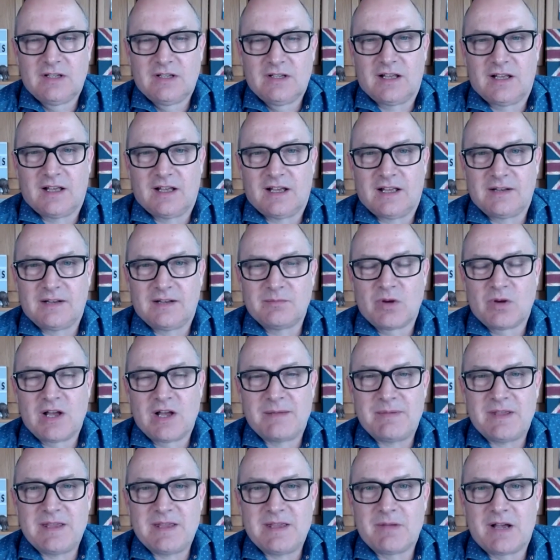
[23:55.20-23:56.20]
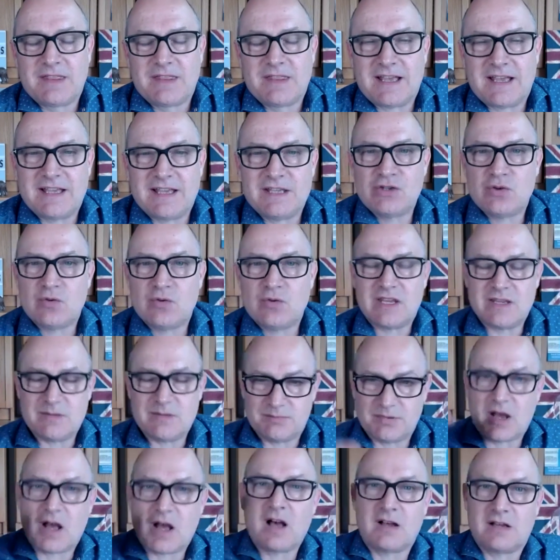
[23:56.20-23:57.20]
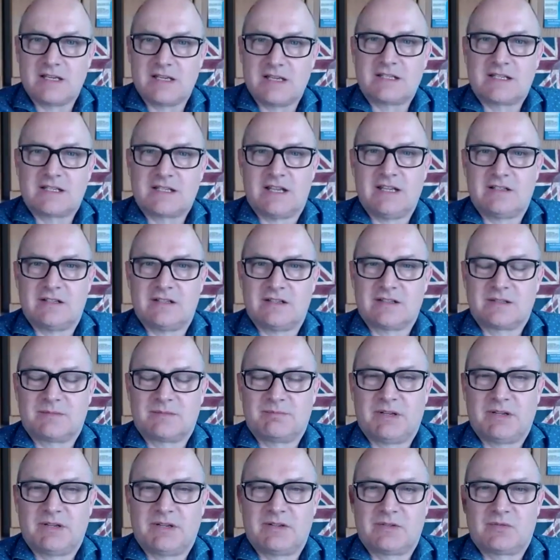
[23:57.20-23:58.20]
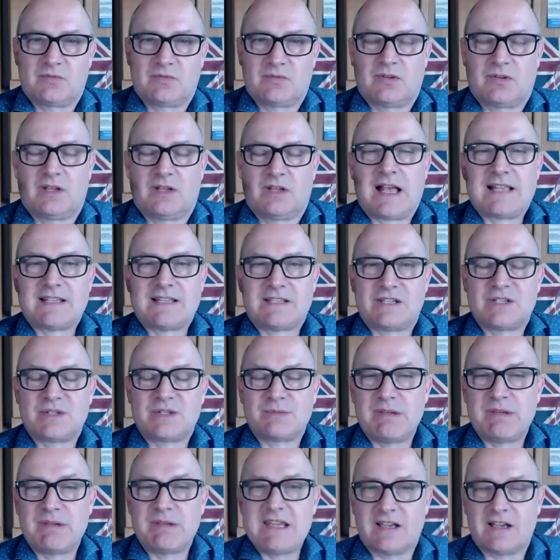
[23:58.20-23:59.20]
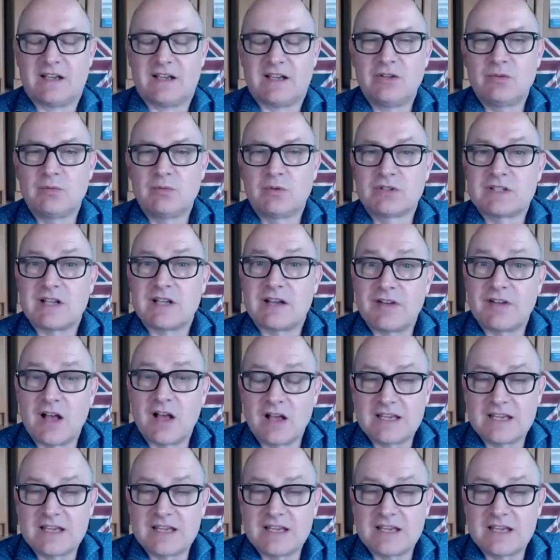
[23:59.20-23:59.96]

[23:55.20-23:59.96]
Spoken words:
And what I mean by that is you keep high status, because as a speaker, you want to have high